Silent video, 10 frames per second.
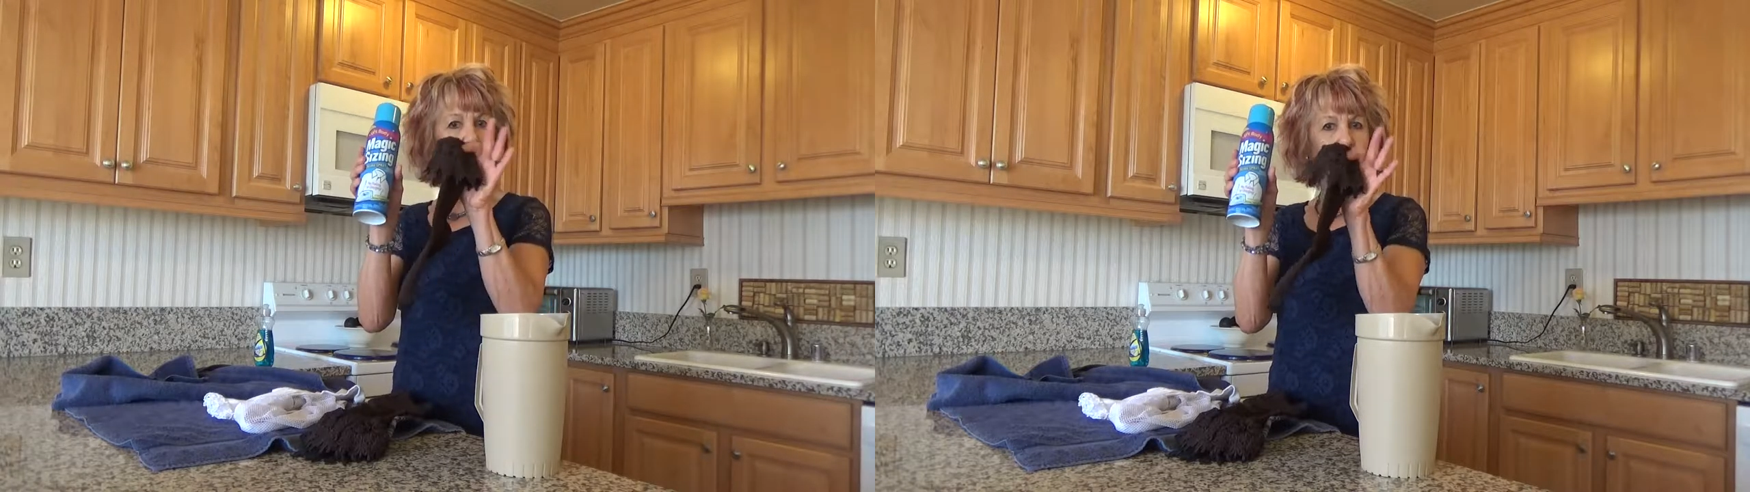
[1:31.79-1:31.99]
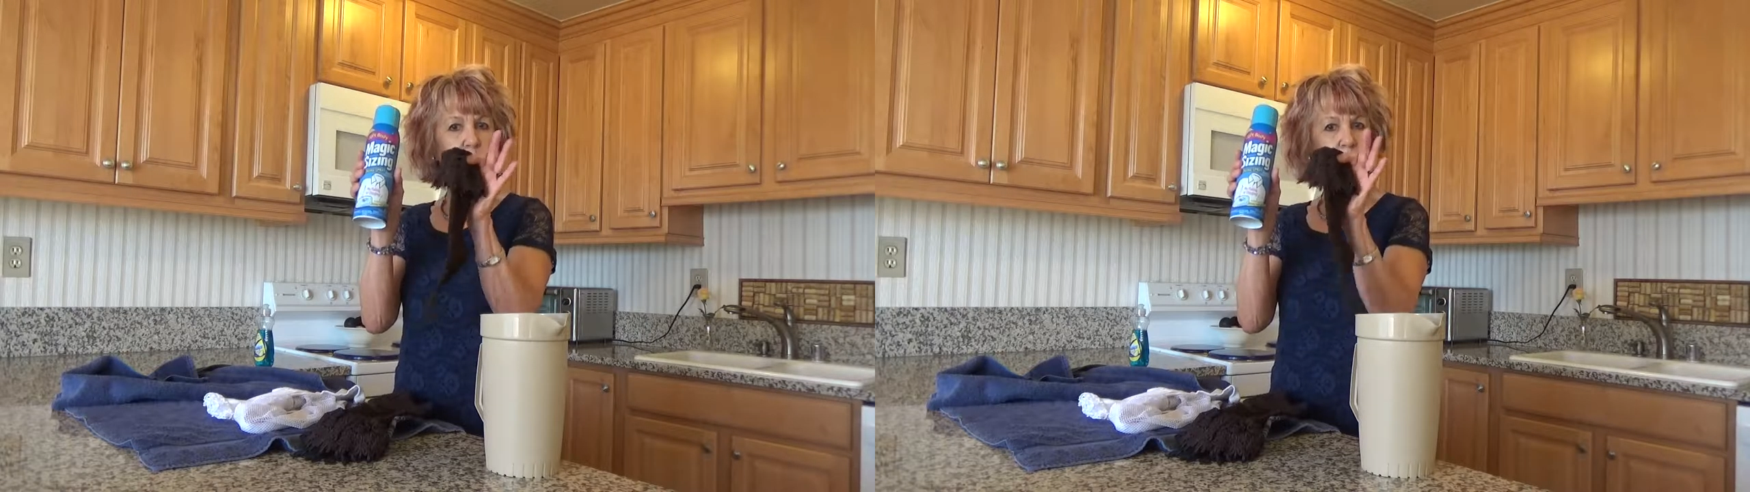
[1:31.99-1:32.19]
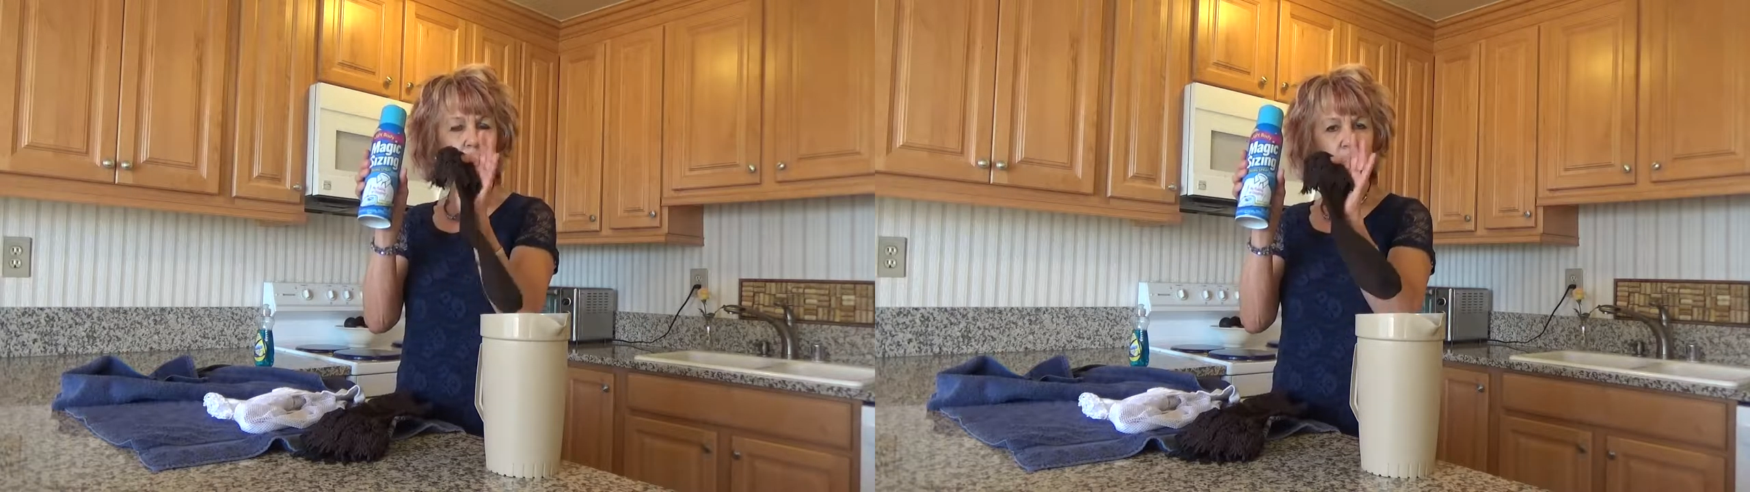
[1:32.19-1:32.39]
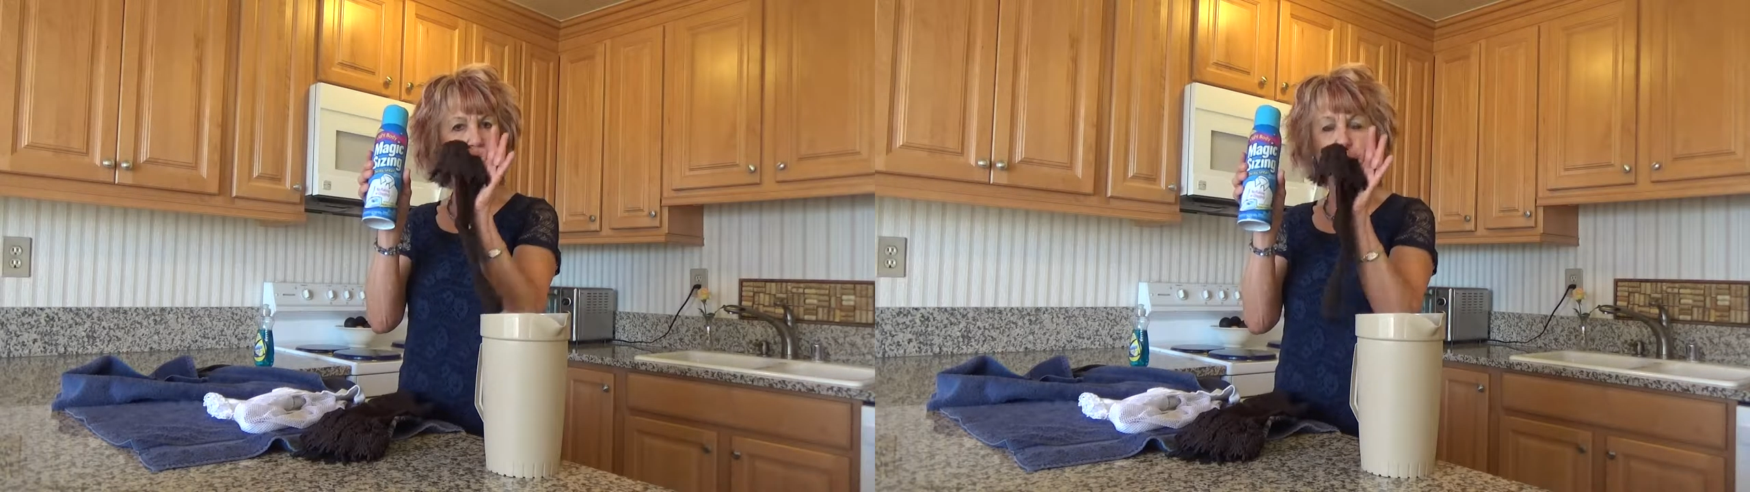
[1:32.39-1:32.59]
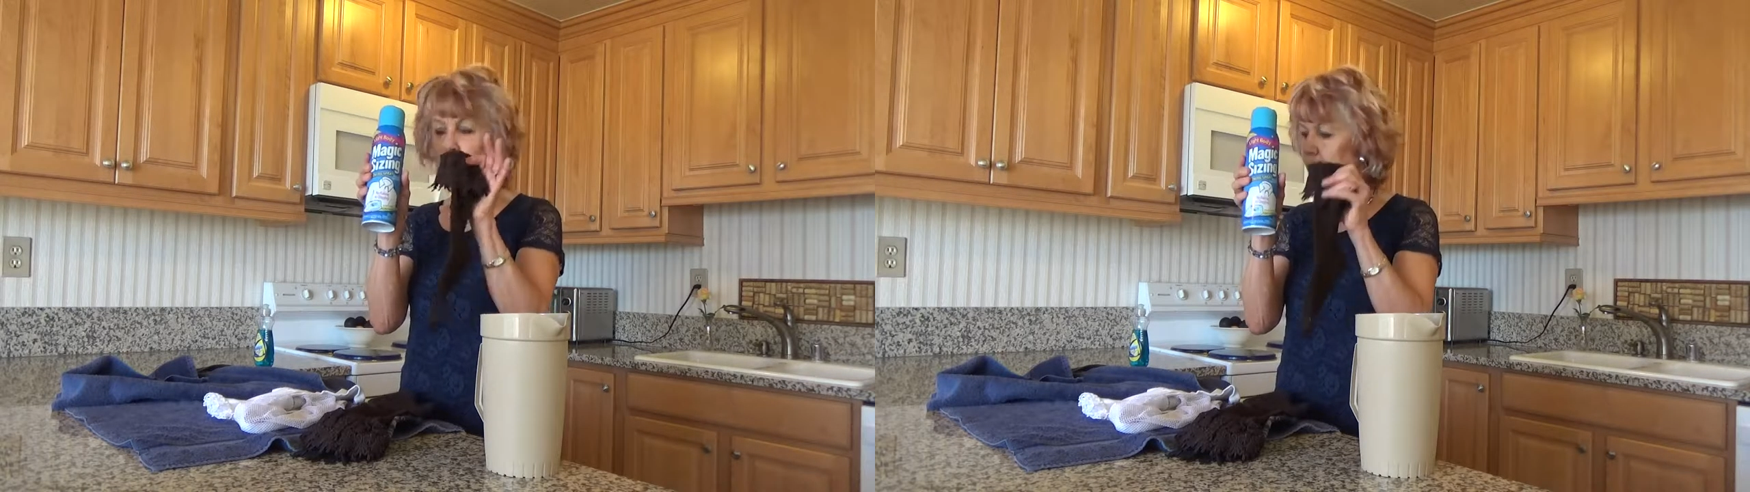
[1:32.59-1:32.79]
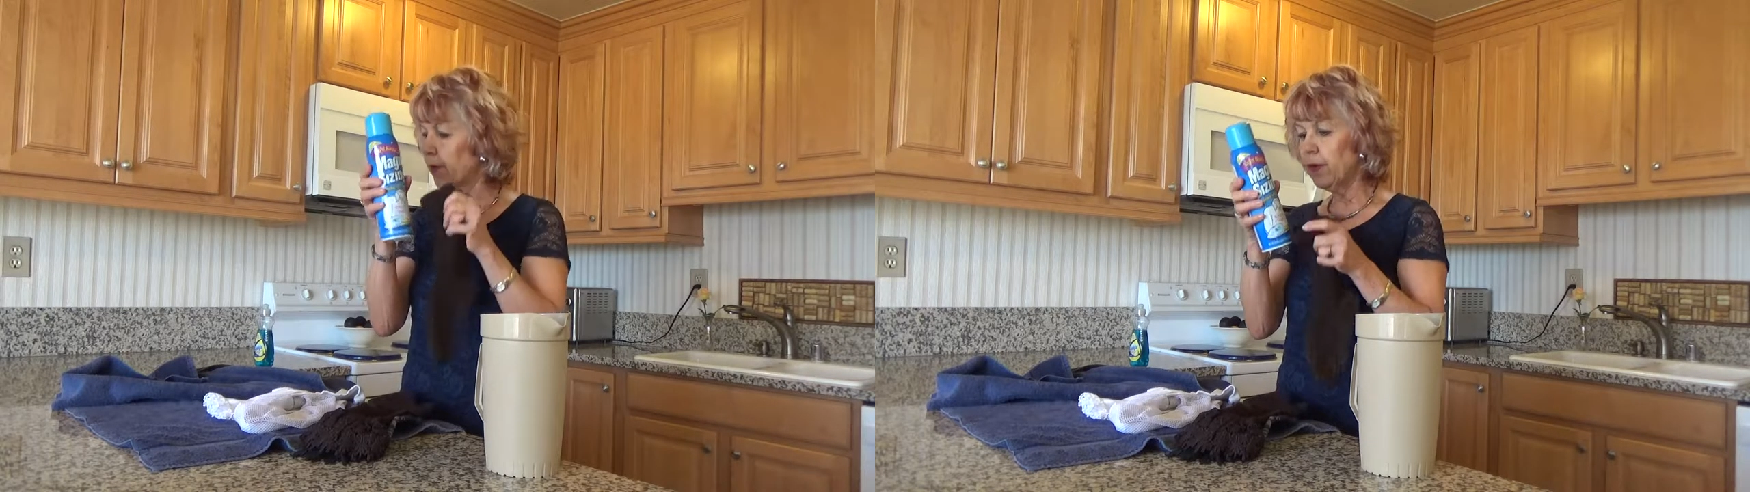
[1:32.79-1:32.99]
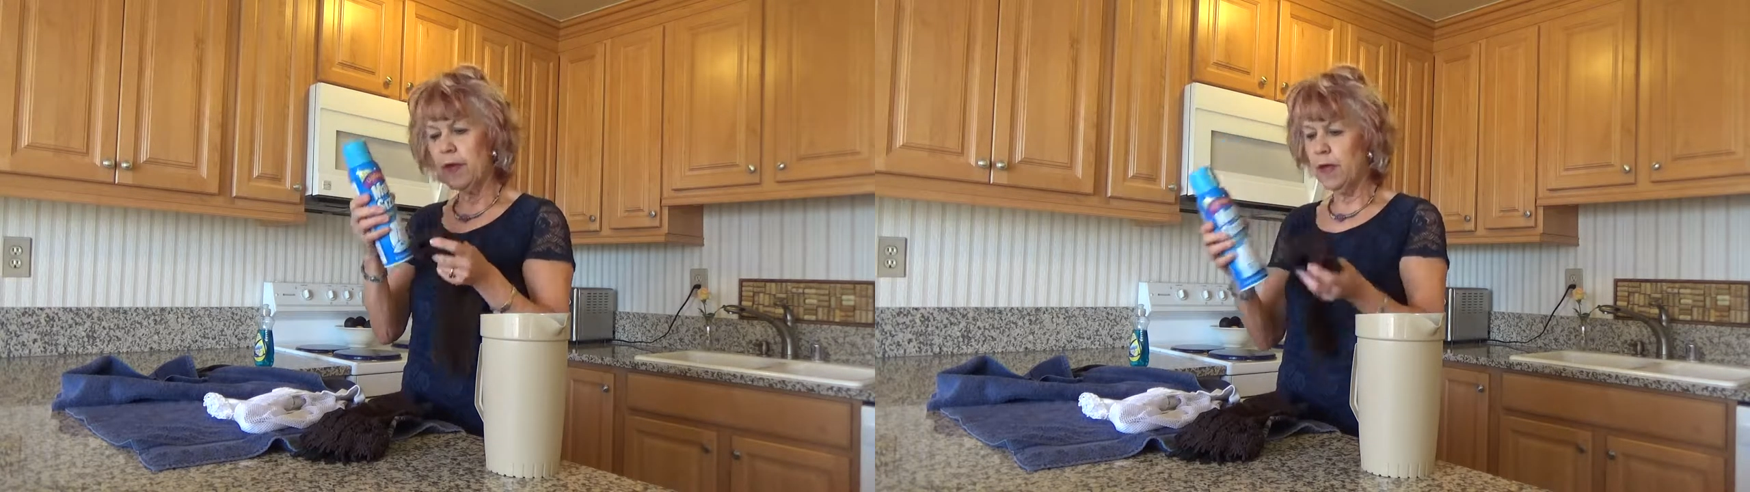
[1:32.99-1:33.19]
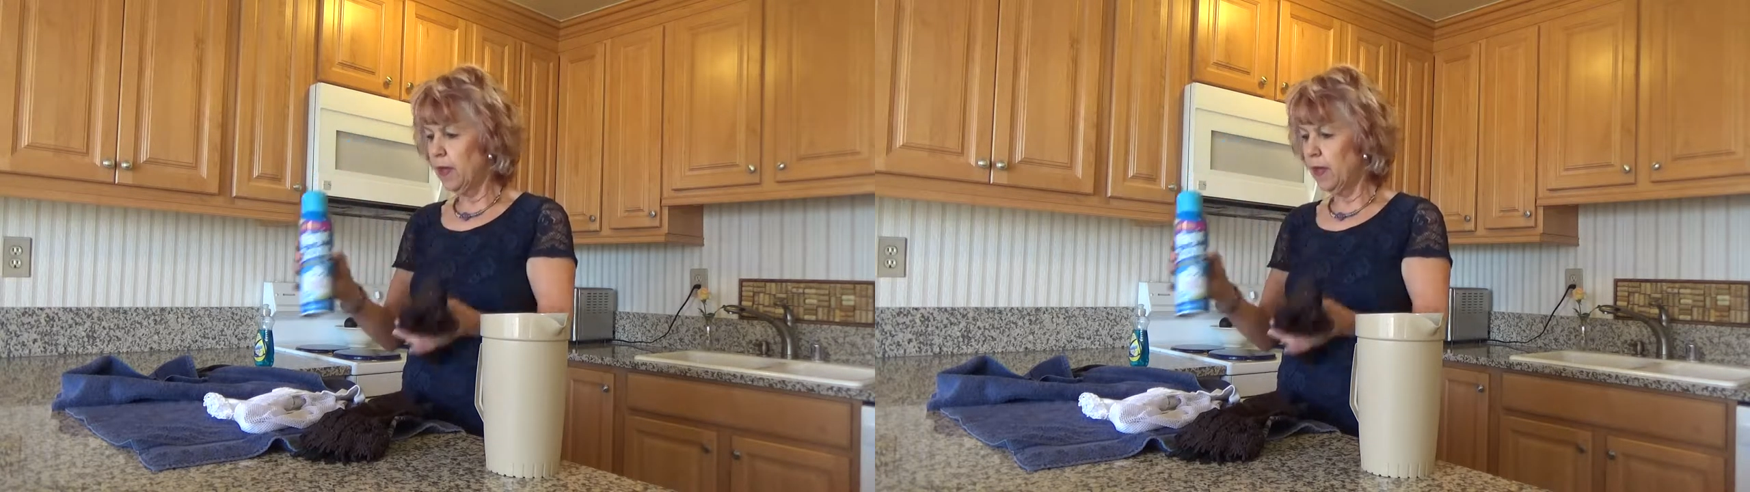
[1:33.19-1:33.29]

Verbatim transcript: a cool iron,